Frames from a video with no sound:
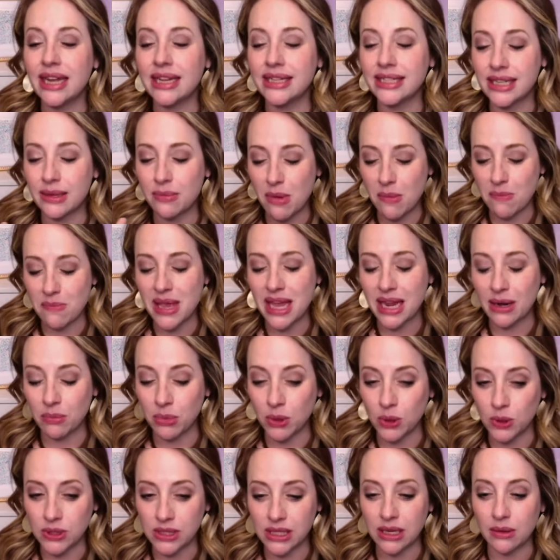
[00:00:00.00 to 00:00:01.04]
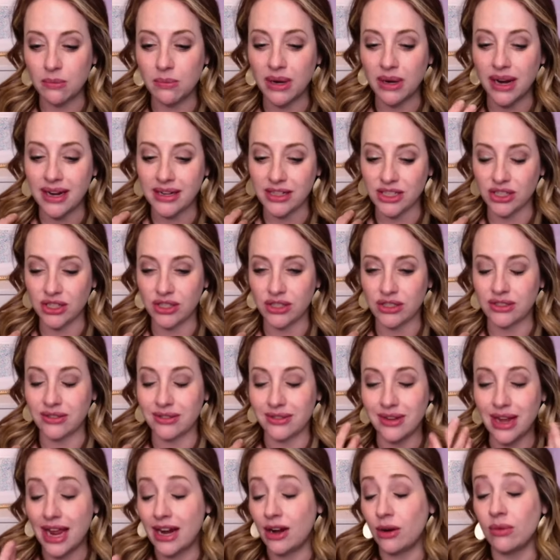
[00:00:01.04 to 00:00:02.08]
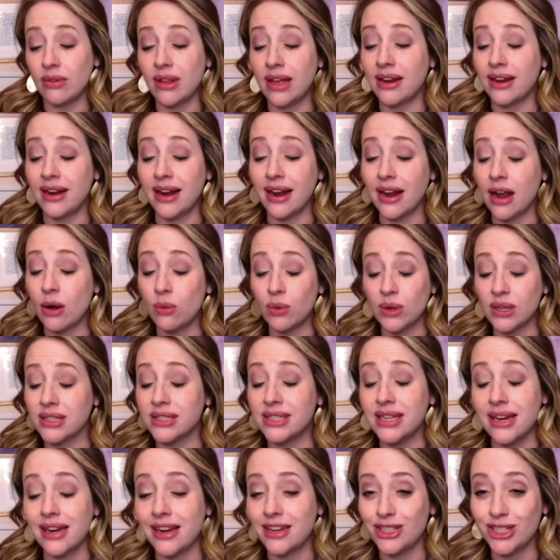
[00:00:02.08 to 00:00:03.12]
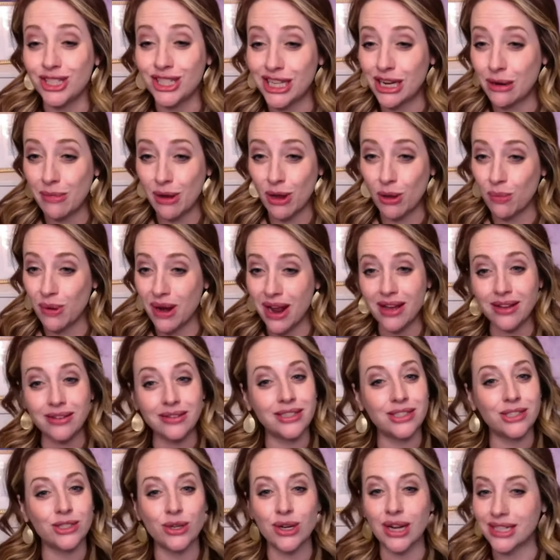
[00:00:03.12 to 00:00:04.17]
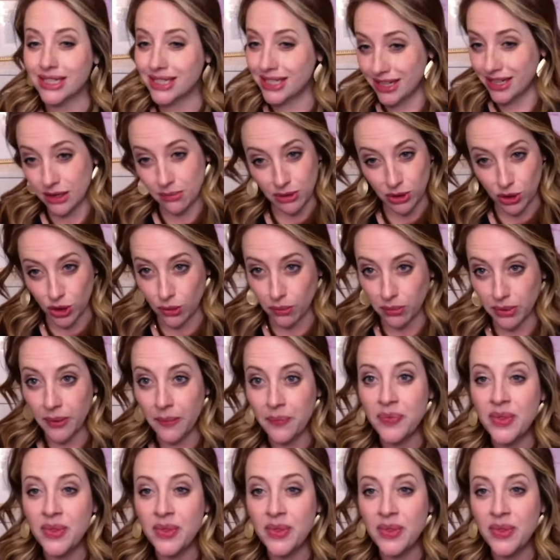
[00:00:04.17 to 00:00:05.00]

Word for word: Yes, I'm a mean person, but I just I don't let an, a real estate agent sit at my open house. You're not sitting in my group.